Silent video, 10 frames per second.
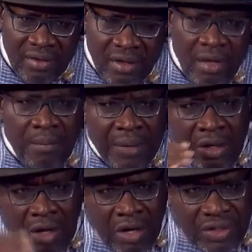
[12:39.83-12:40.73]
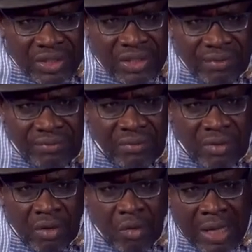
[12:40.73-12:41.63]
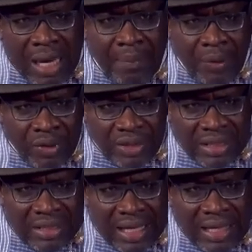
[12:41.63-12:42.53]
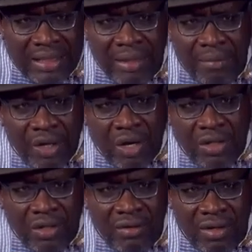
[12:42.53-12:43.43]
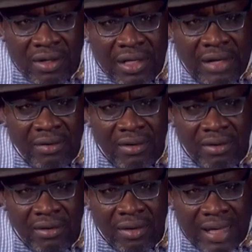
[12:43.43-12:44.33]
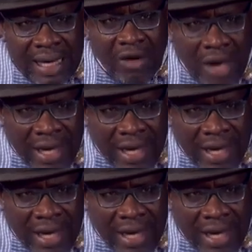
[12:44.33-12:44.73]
Because what happens is that, yeah. Can I go ahead?